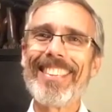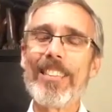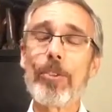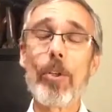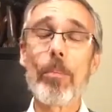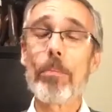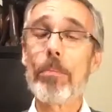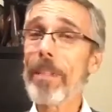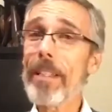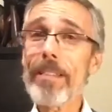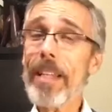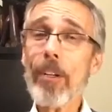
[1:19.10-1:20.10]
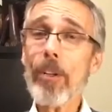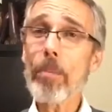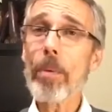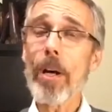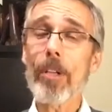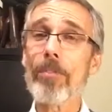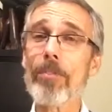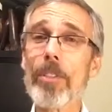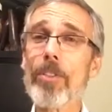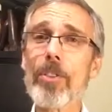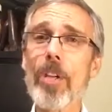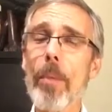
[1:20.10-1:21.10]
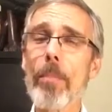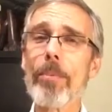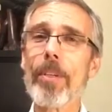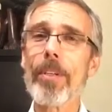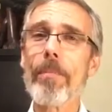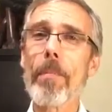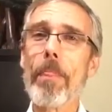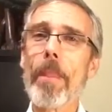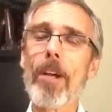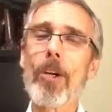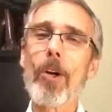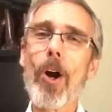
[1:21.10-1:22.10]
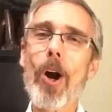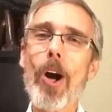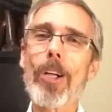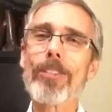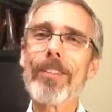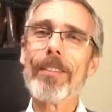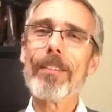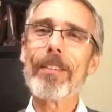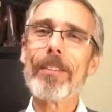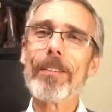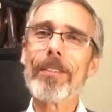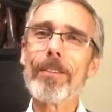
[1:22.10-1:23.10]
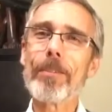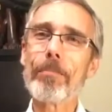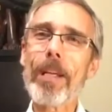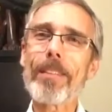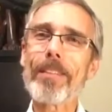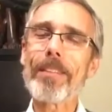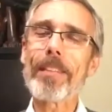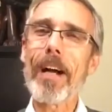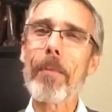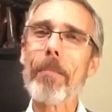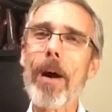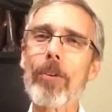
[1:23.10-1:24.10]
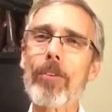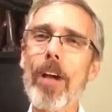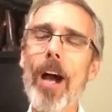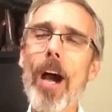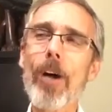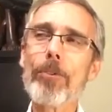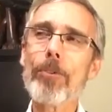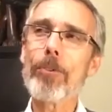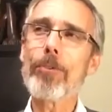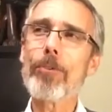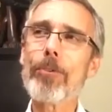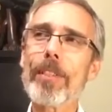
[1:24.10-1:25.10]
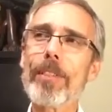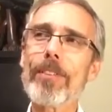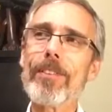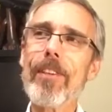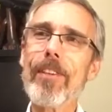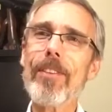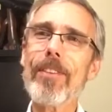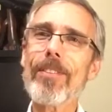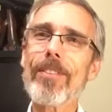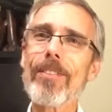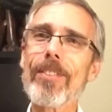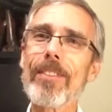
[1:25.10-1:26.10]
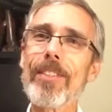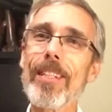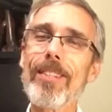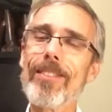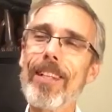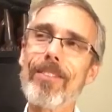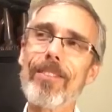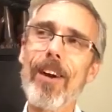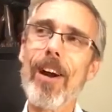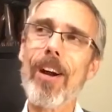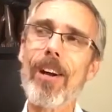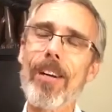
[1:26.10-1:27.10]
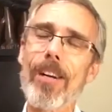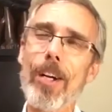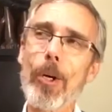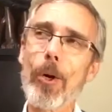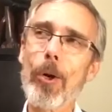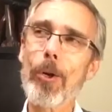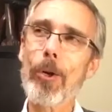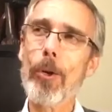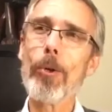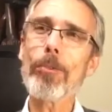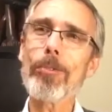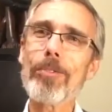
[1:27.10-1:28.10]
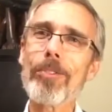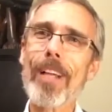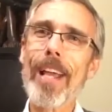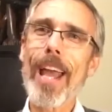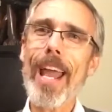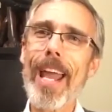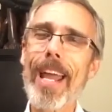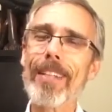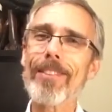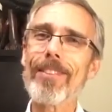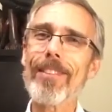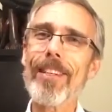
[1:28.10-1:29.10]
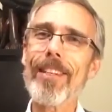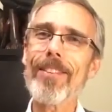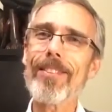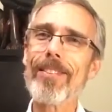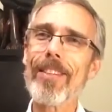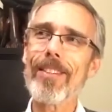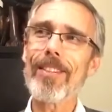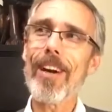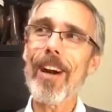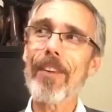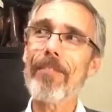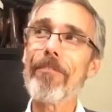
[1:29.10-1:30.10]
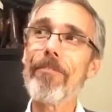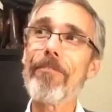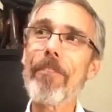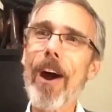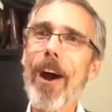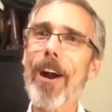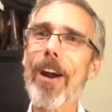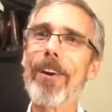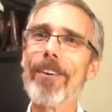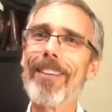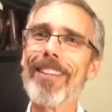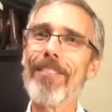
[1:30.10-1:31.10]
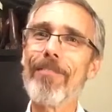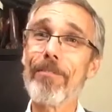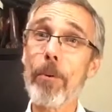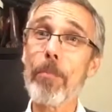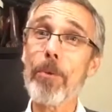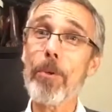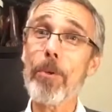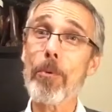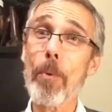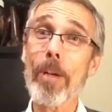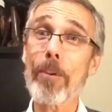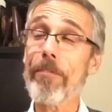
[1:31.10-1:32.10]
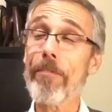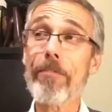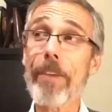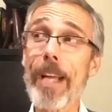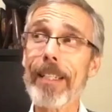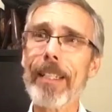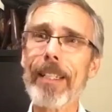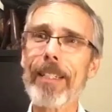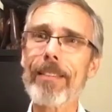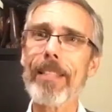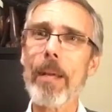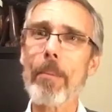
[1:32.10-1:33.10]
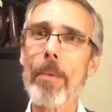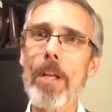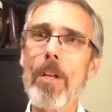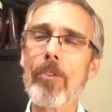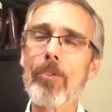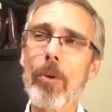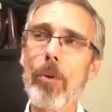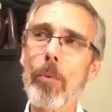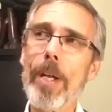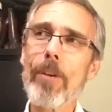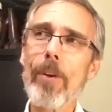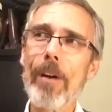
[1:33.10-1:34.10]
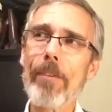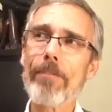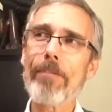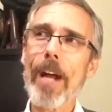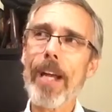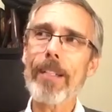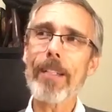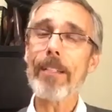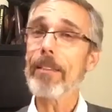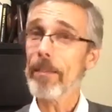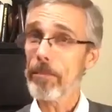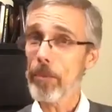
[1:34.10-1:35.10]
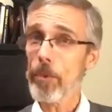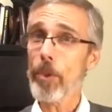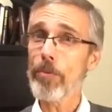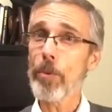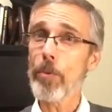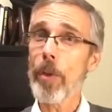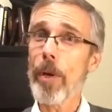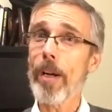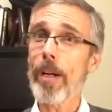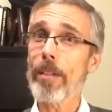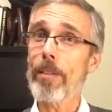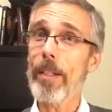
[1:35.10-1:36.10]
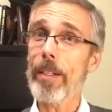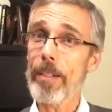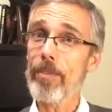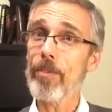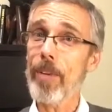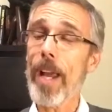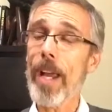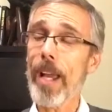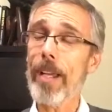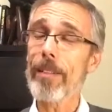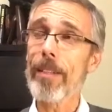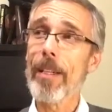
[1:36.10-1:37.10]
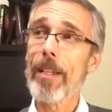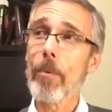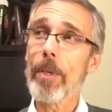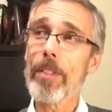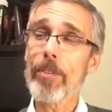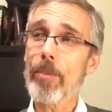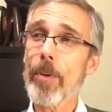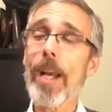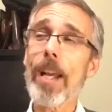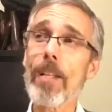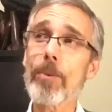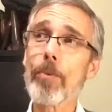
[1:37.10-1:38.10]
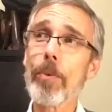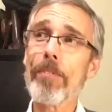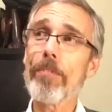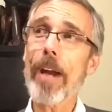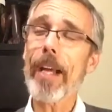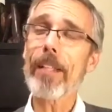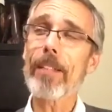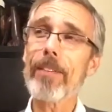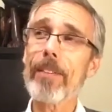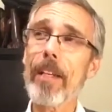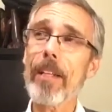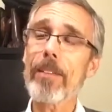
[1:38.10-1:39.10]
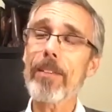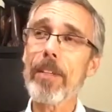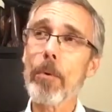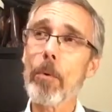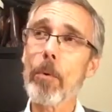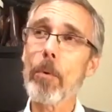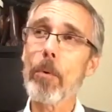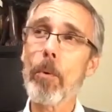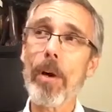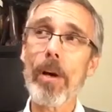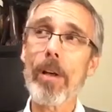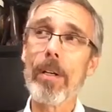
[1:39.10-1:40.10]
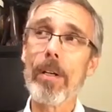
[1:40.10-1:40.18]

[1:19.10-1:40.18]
But the second part of this chapter, God speaks about how to treat cities that are close and cities that are far from you when you fight against them. So when you are fighting, if you were an Israelite, when the Israelites were fighting cities who were